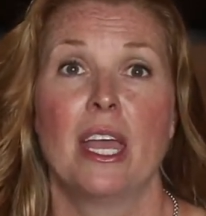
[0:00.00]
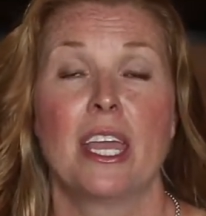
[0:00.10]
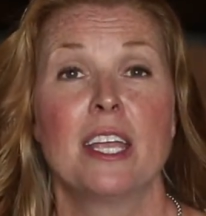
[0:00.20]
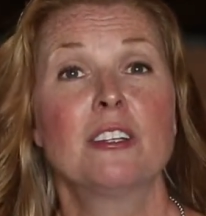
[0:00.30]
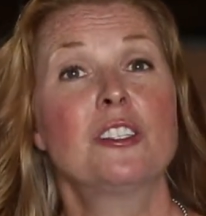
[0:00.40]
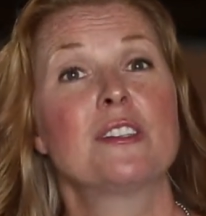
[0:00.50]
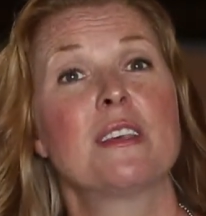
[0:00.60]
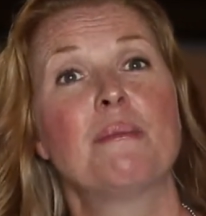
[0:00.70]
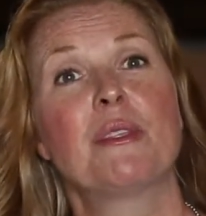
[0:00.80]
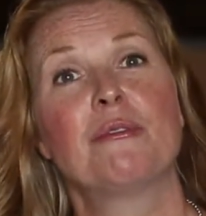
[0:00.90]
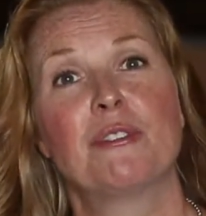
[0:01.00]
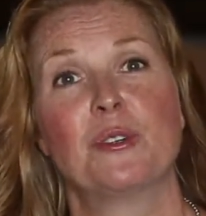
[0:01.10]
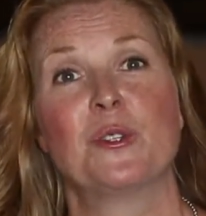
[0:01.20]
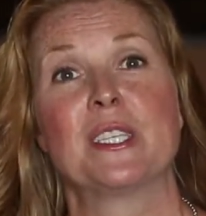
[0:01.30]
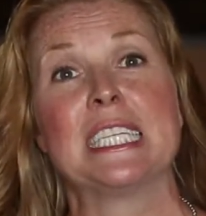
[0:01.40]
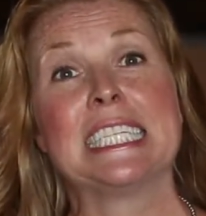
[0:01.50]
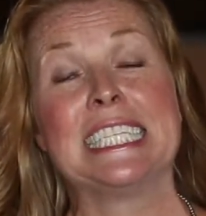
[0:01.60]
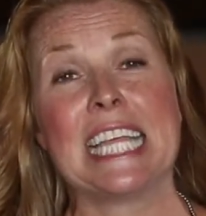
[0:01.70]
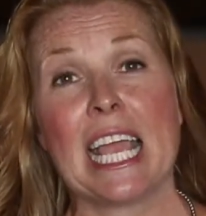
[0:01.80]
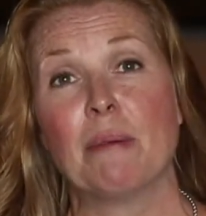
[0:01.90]
Here are just some of the foods
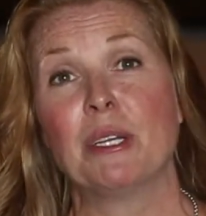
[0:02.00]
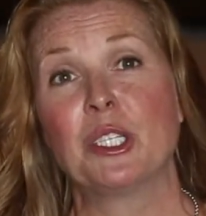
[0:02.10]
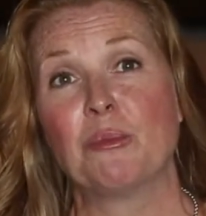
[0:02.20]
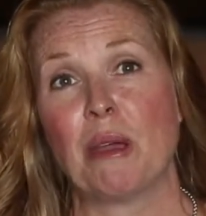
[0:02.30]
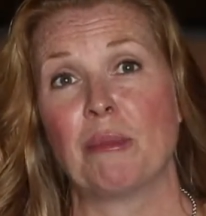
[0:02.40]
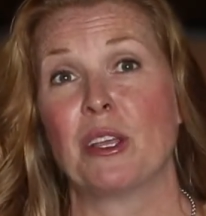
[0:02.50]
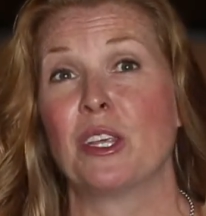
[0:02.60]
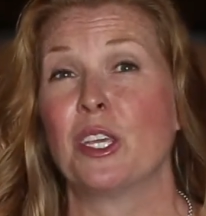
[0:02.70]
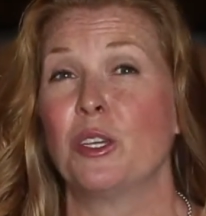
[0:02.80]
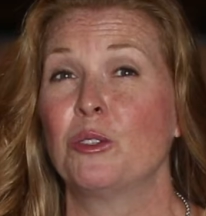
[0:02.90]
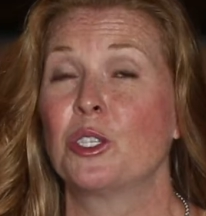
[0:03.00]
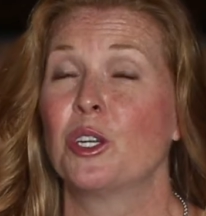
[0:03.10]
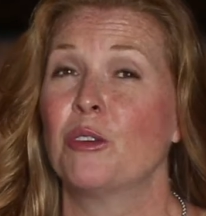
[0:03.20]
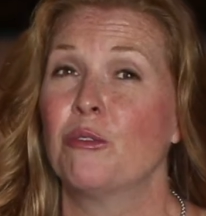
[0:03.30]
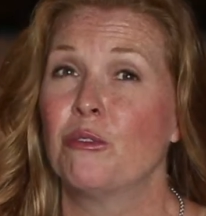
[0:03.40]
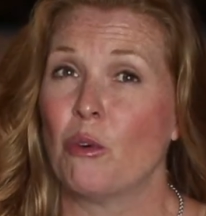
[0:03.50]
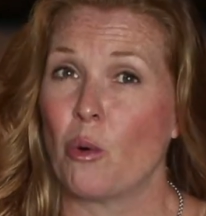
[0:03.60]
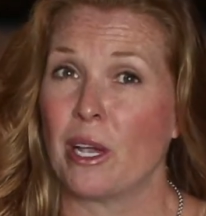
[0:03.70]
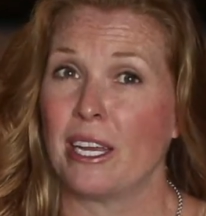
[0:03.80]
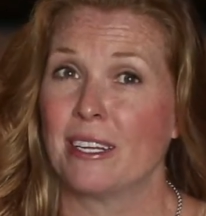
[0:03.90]
that damage memory that you should
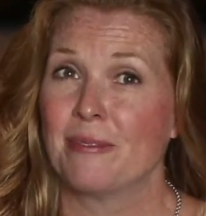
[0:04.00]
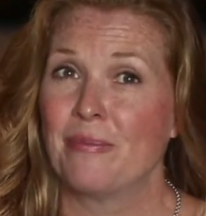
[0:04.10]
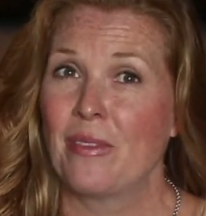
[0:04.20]
avoid.